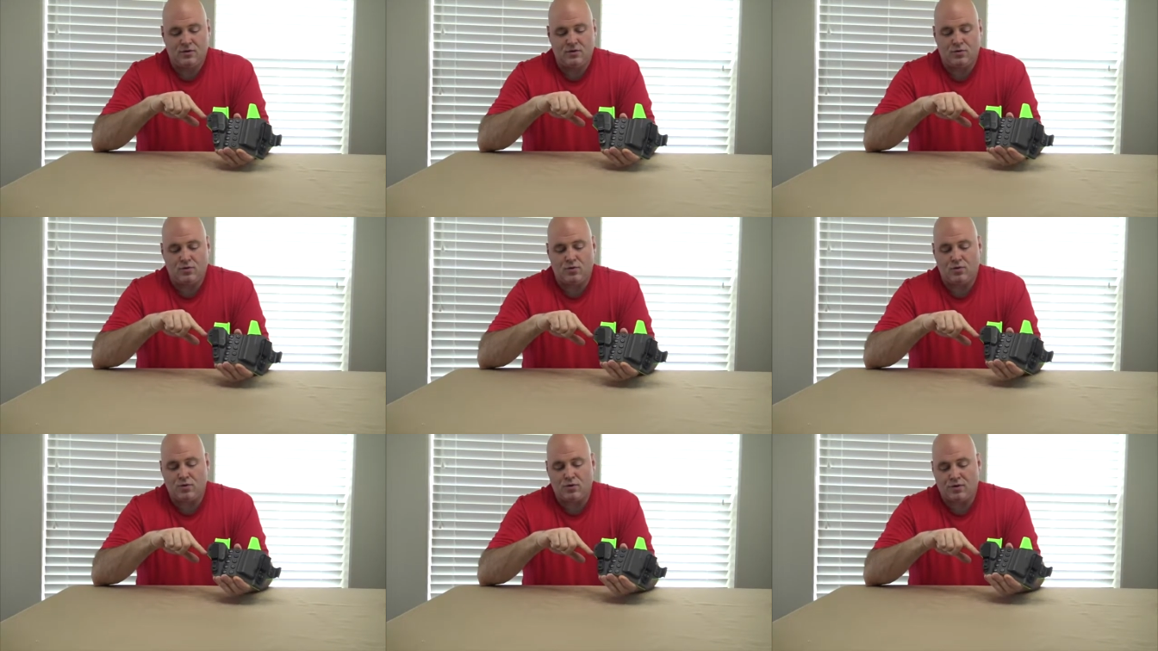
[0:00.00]

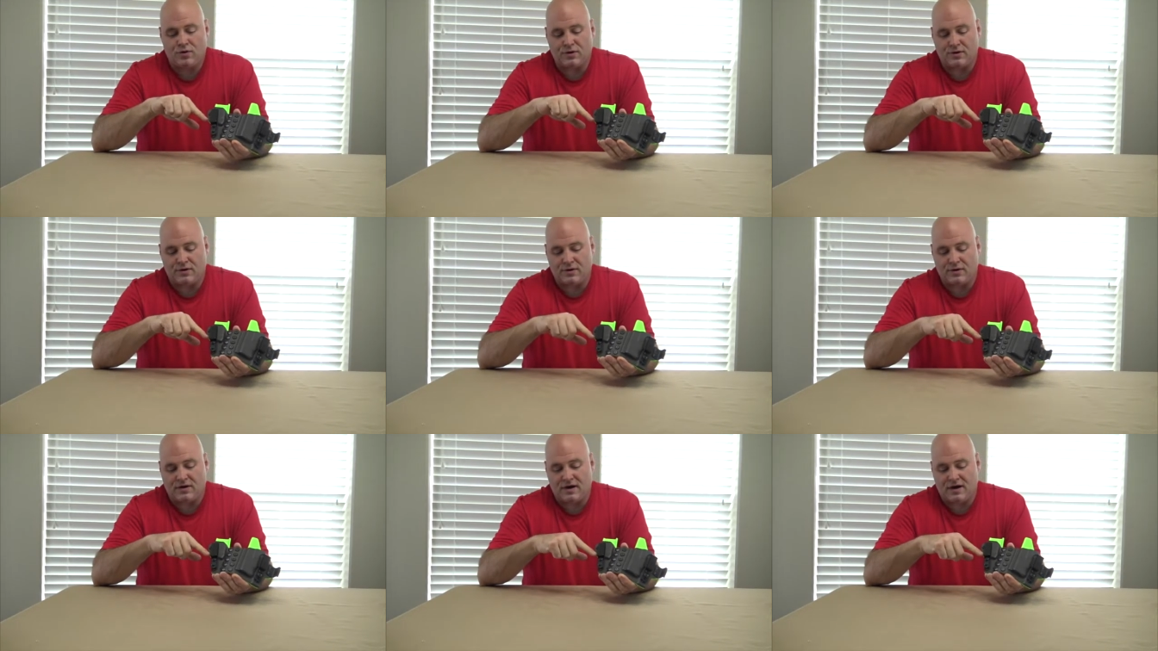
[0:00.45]

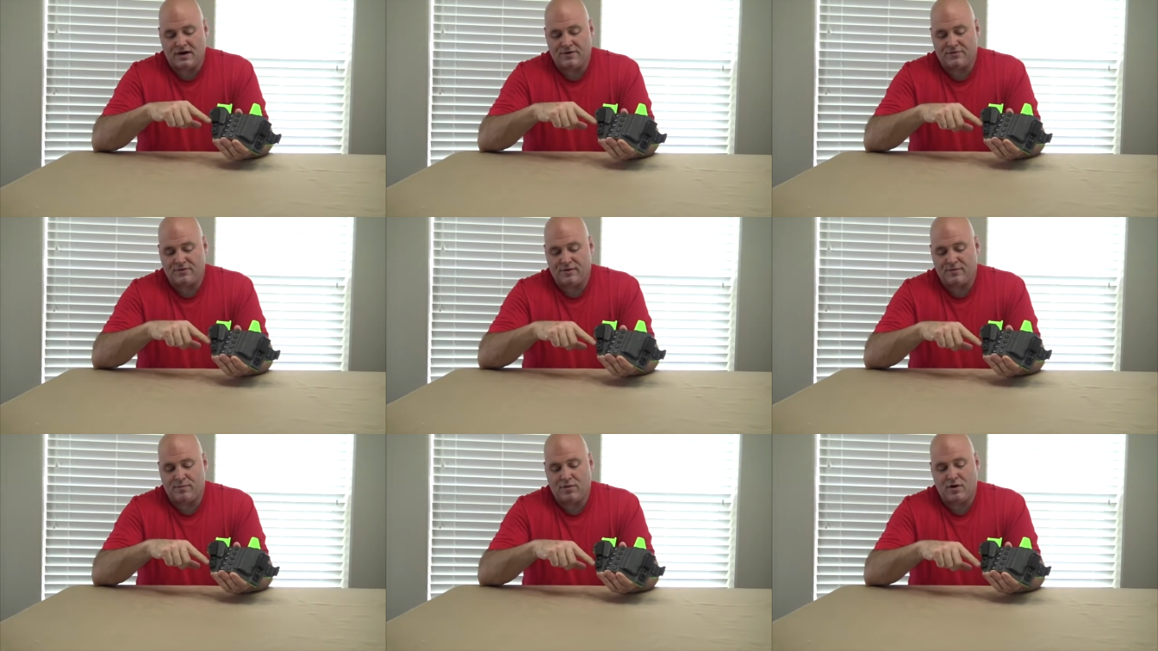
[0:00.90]
corner,
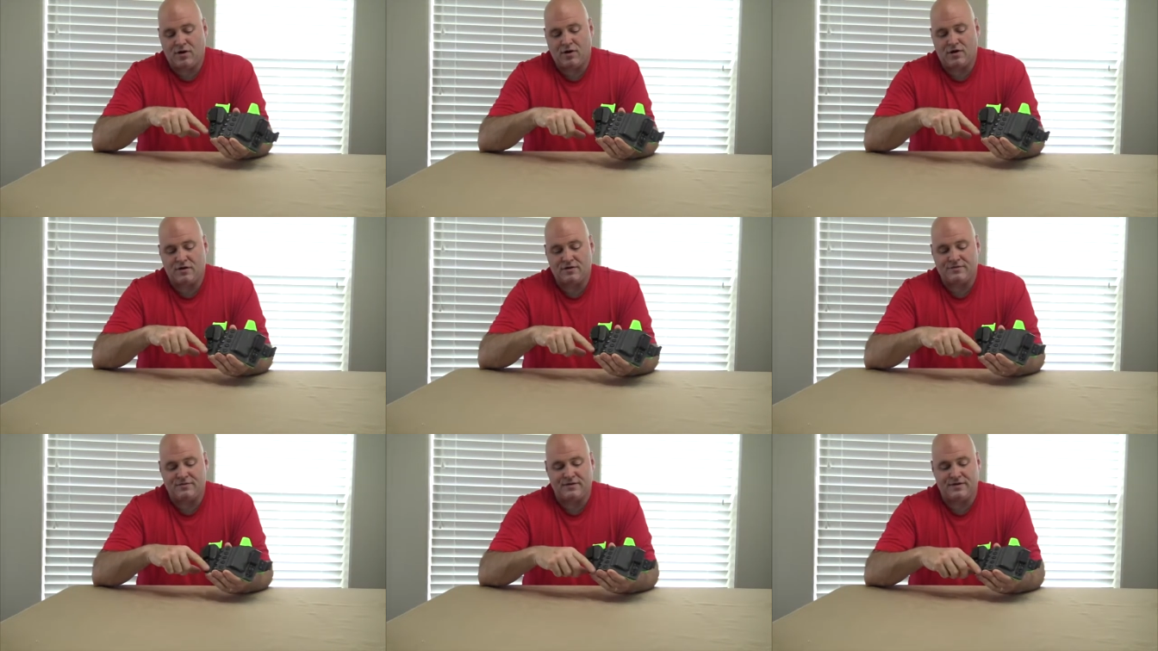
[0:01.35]
every
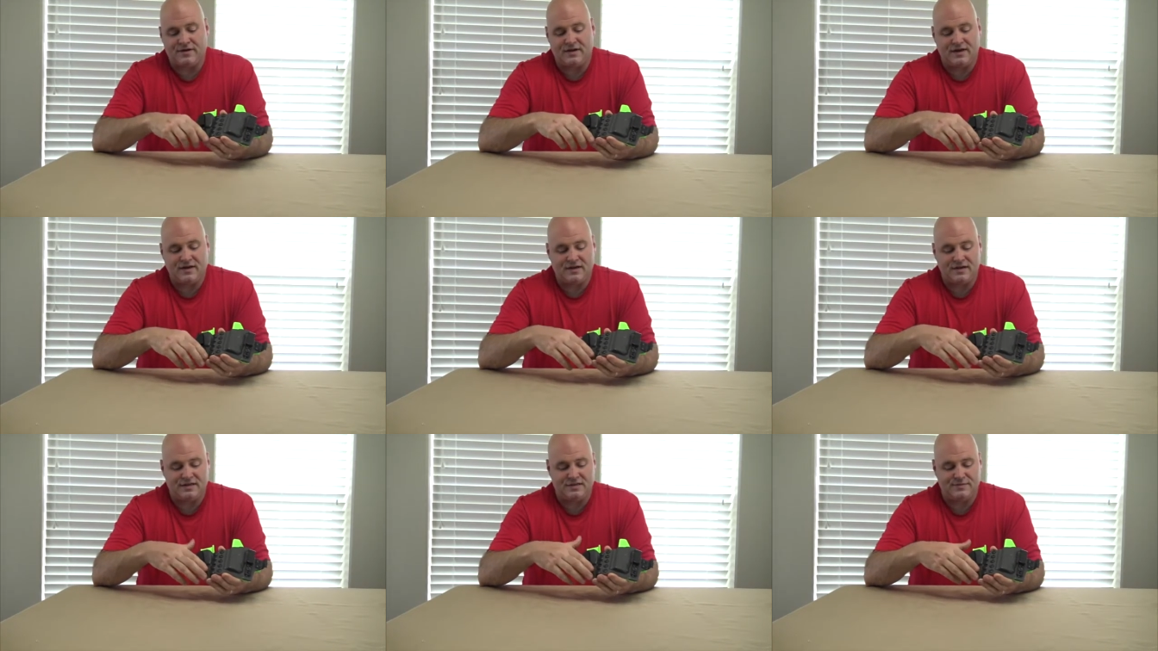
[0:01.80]
part of it
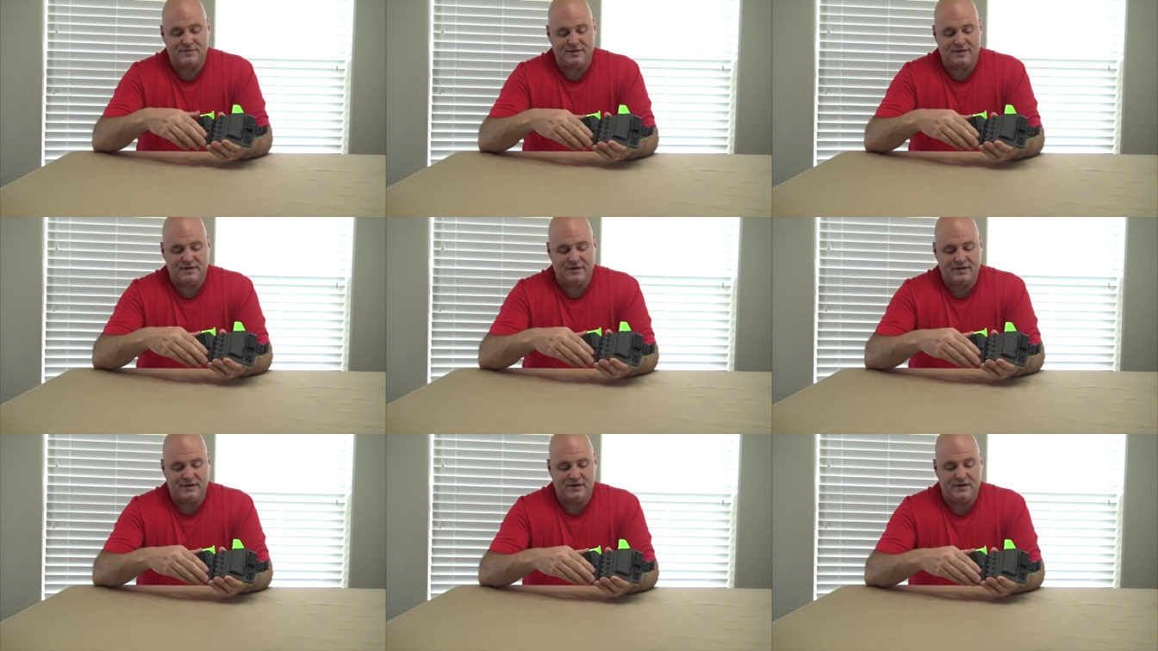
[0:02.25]
has
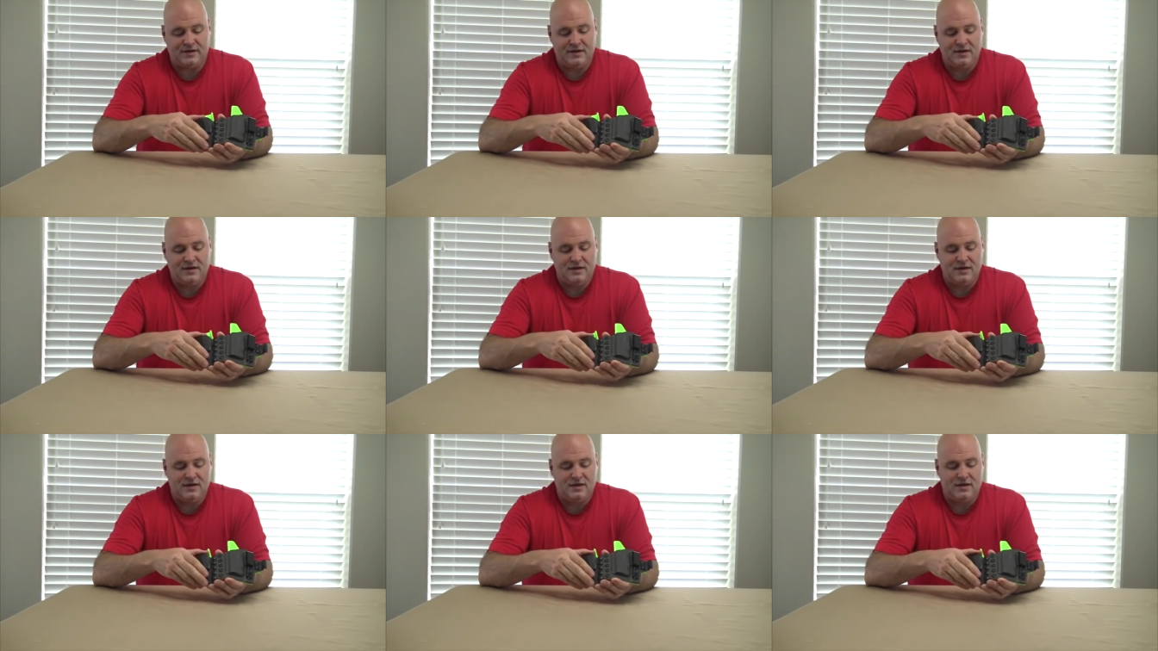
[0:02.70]
been
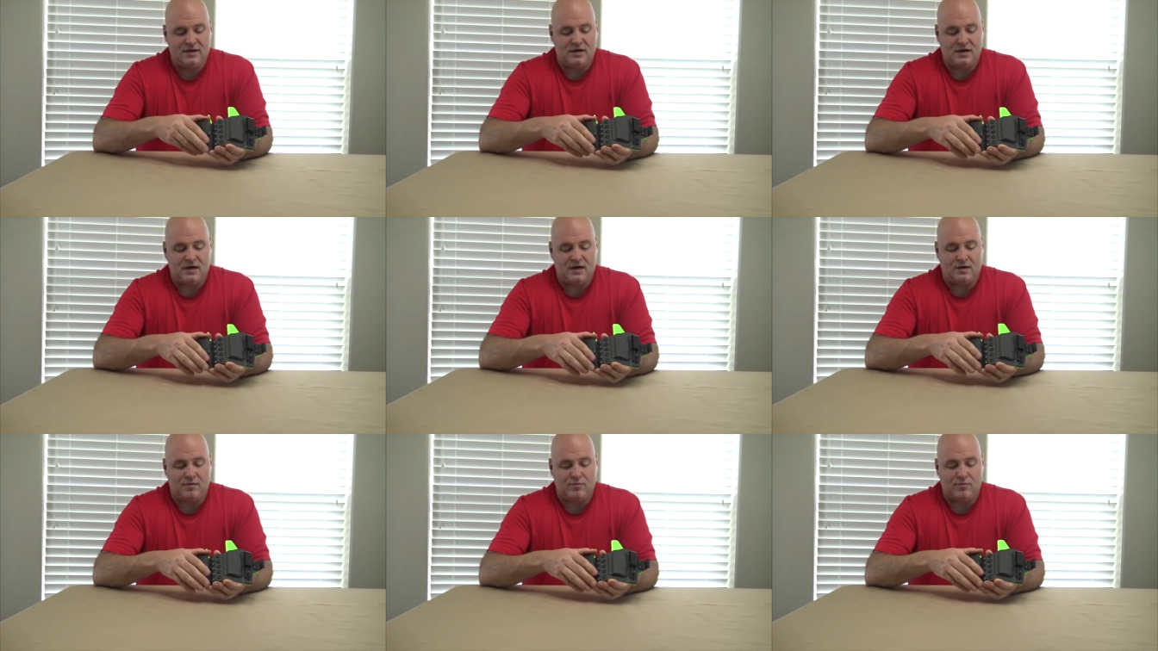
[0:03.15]

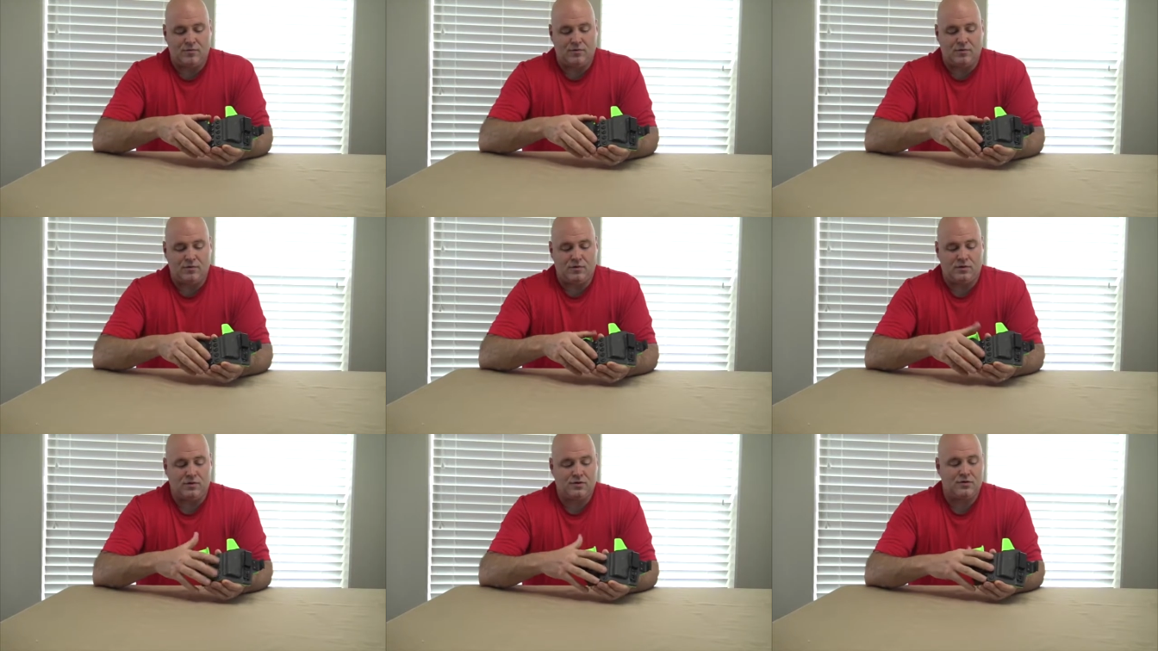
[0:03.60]

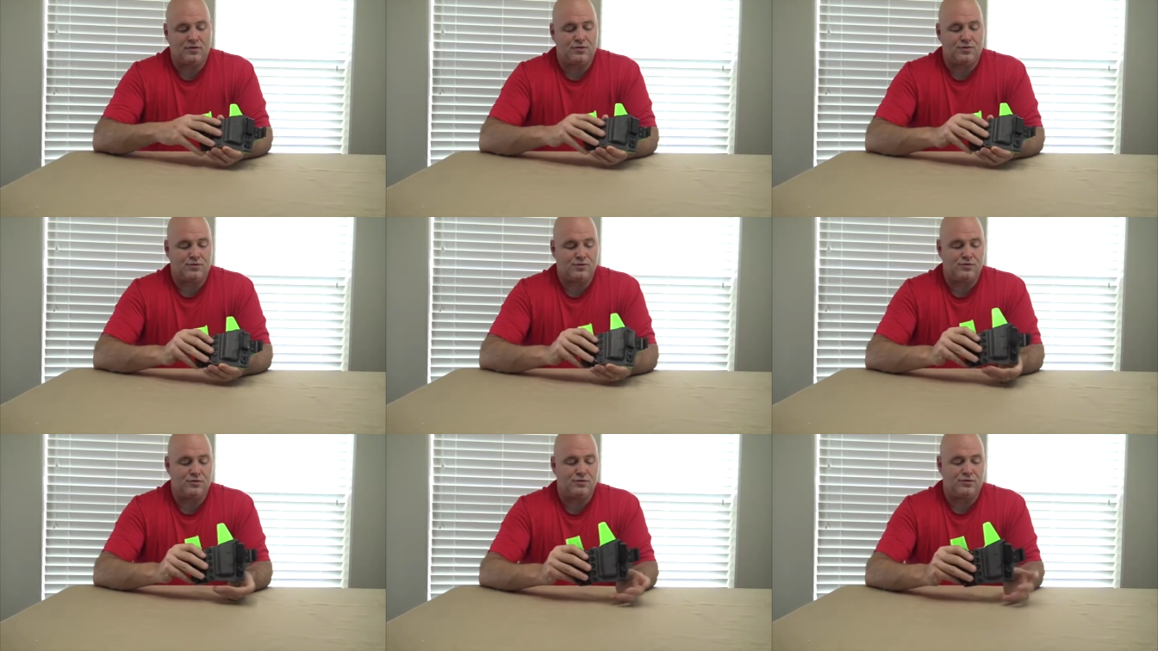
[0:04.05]
looked
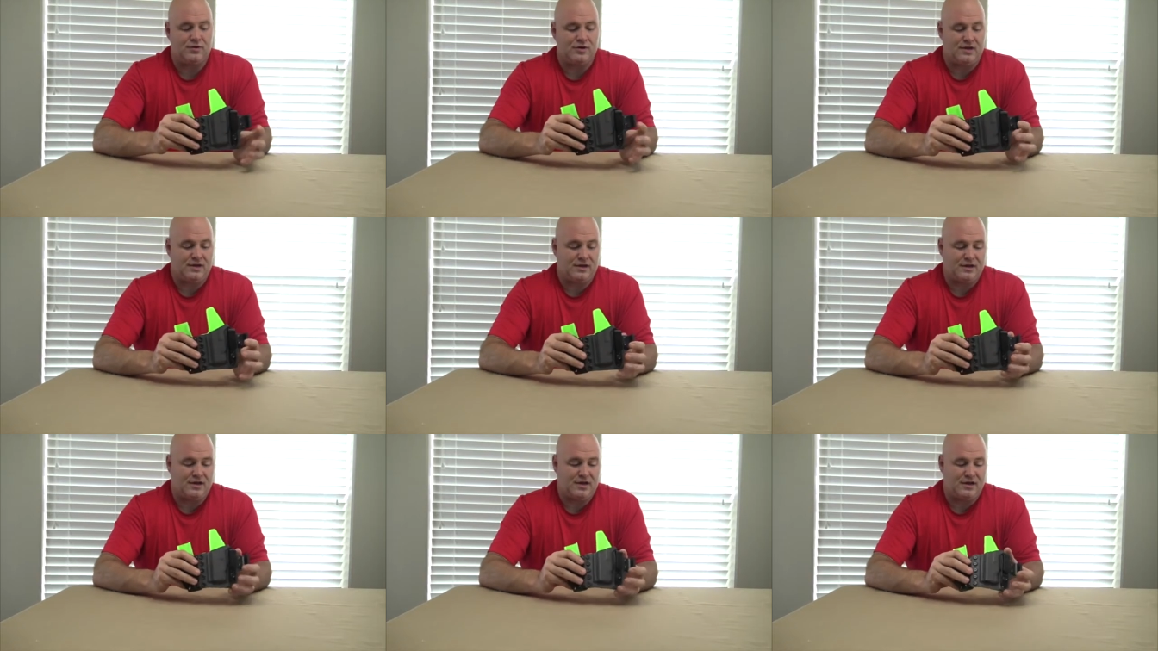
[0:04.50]
through
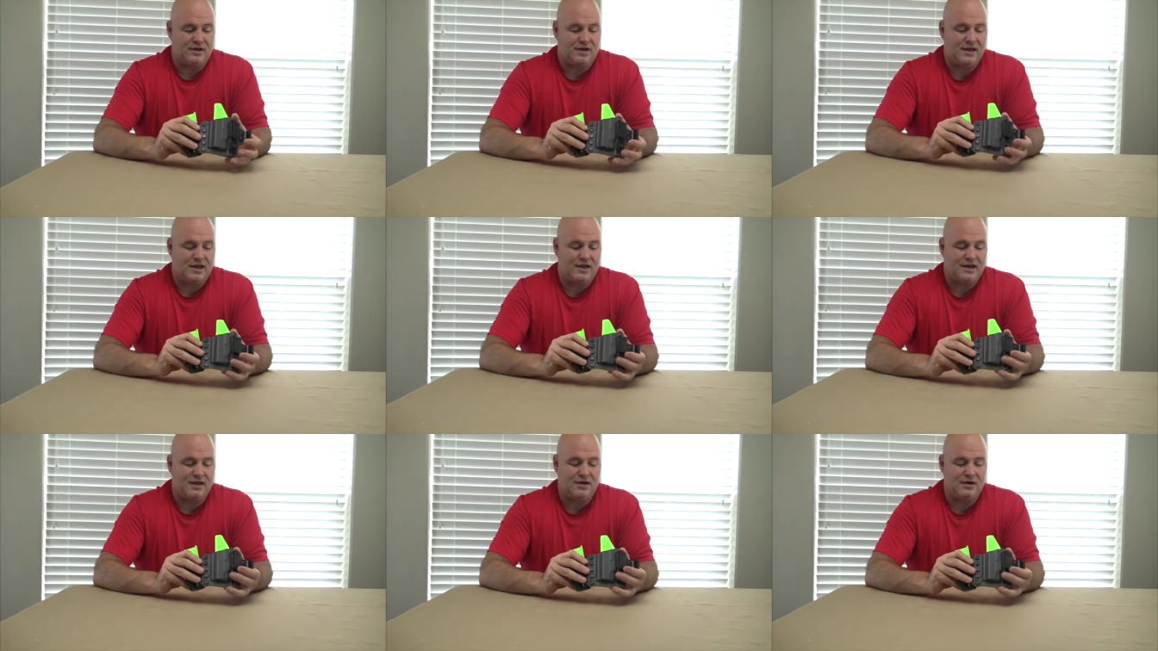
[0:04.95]
and
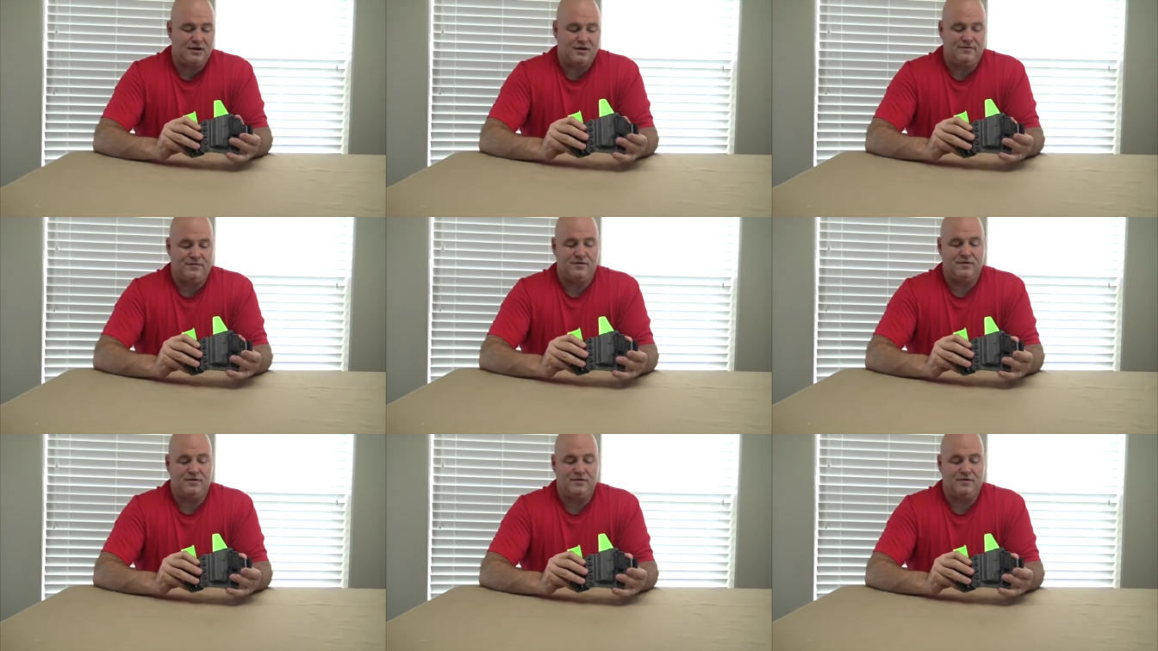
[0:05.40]
taken care of.